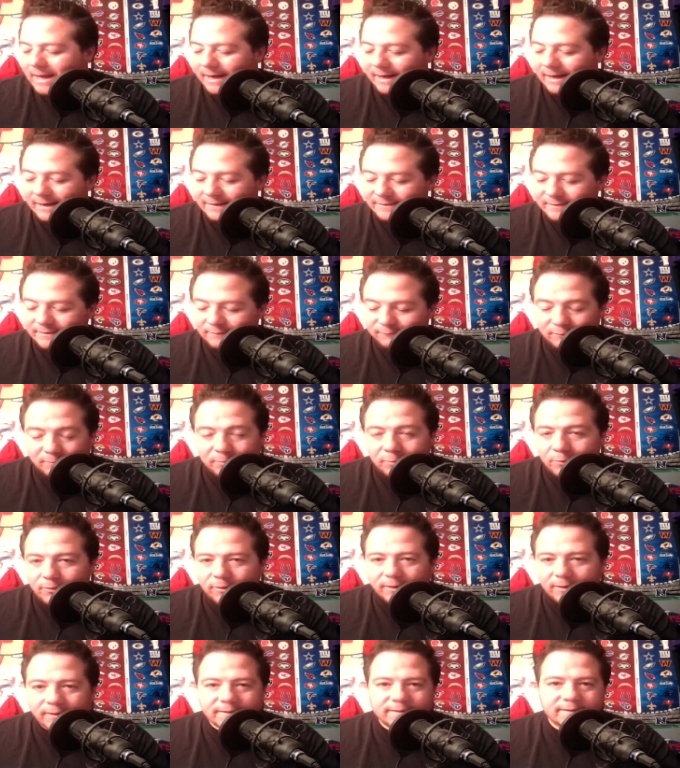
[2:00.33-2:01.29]
I got some
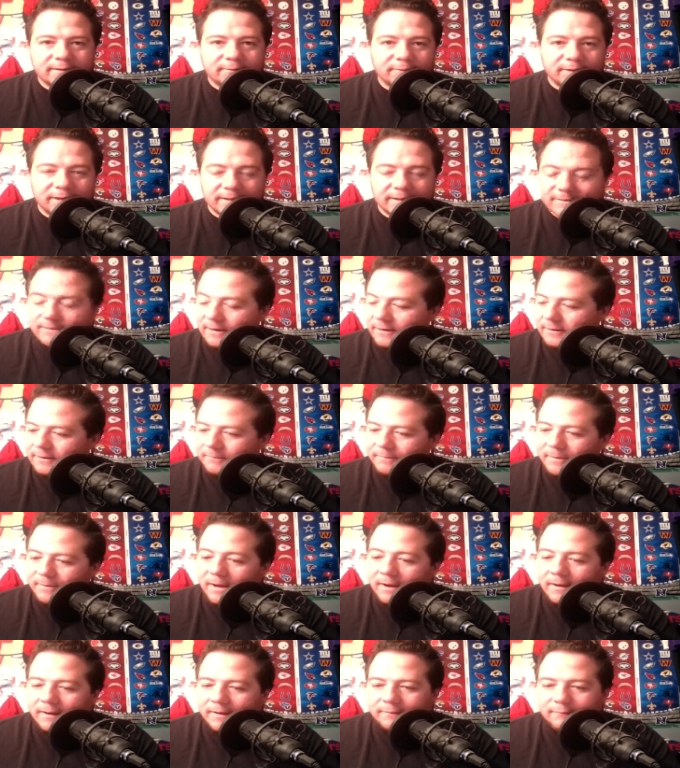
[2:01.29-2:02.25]
reports I want to talk
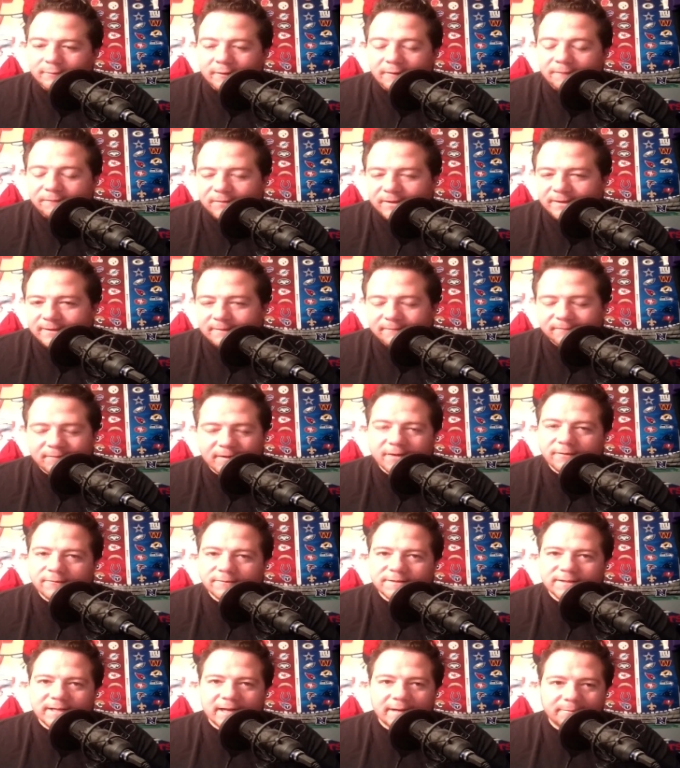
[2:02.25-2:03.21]
about. In our fifth and
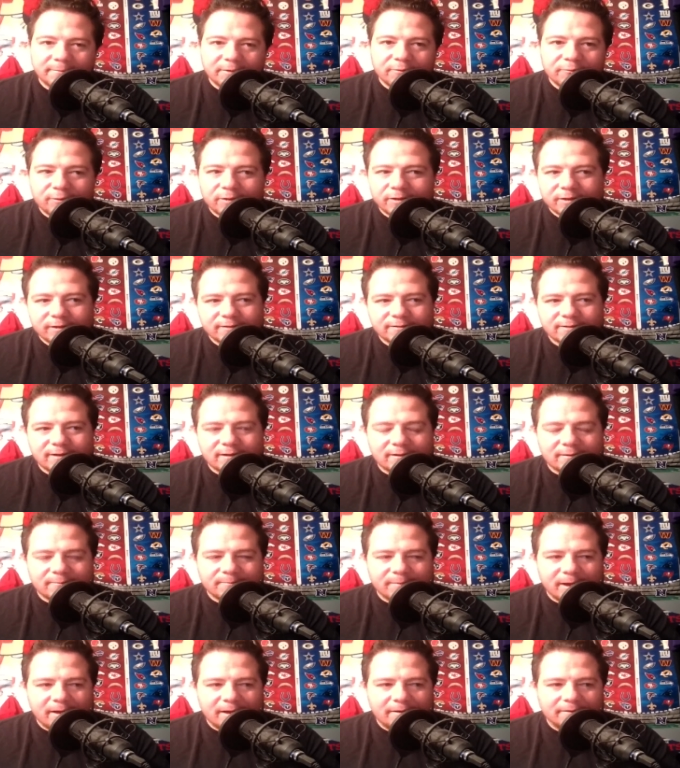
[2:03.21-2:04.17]
final segment, we're going to
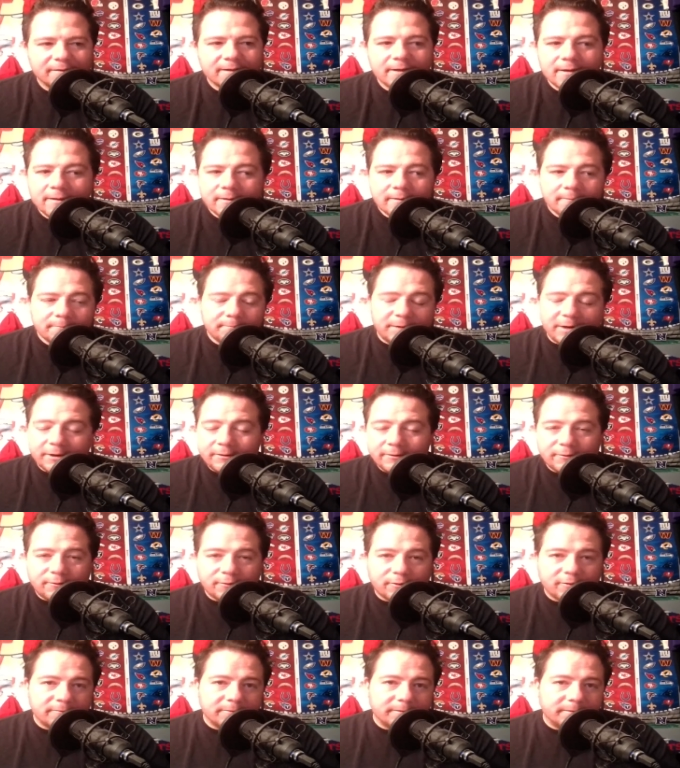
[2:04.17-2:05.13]
talk about Baron
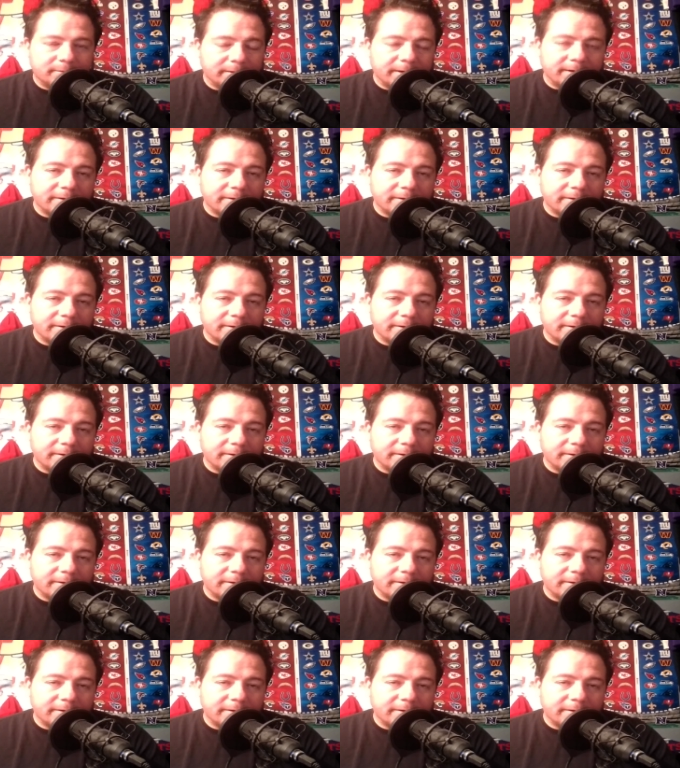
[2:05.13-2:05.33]
Corbin.